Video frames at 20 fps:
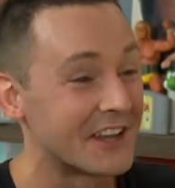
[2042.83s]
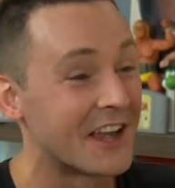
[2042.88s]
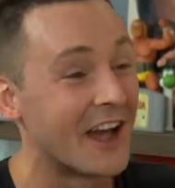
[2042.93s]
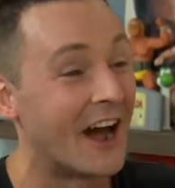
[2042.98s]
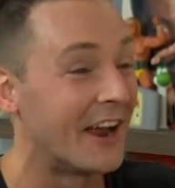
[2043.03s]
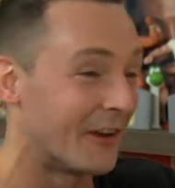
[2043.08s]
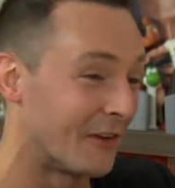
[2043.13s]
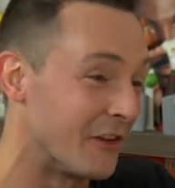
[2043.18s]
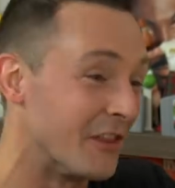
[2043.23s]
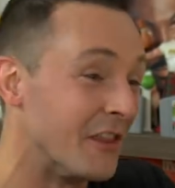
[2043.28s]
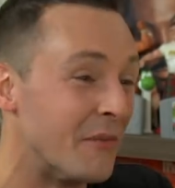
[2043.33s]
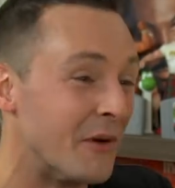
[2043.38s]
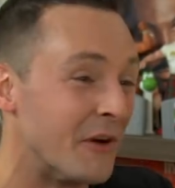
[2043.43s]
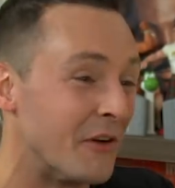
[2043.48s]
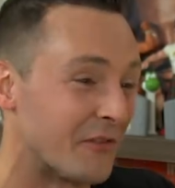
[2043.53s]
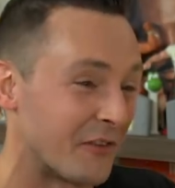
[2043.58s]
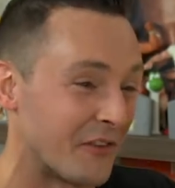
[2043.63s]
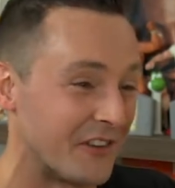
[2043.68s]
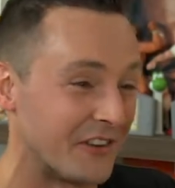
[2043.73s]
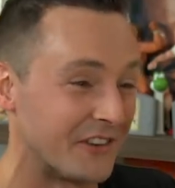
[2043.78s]
cut, you're in the
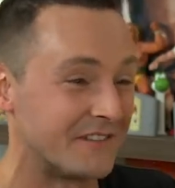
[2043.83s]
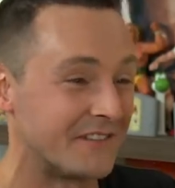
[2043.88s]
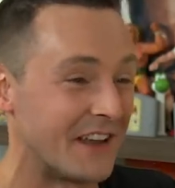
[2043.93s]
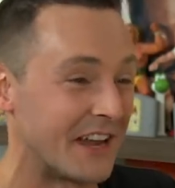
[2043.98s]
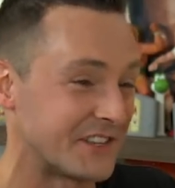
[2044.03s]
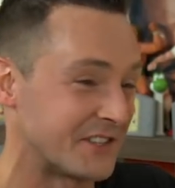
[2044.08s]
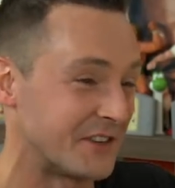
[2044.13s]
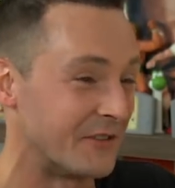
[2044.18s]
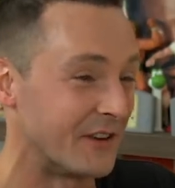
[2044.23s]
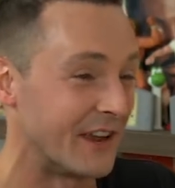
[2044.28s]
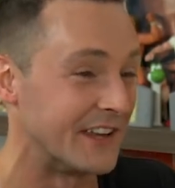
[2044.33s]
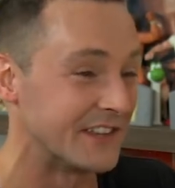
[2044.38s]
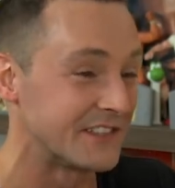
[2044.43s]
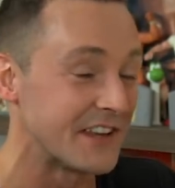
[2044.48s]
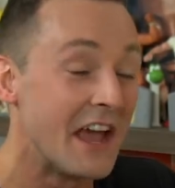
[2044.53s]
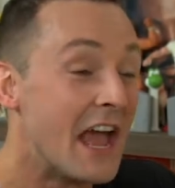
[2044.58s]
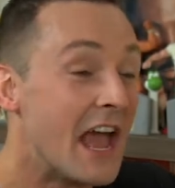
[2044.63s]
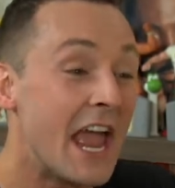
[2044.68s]
booth for the next two days.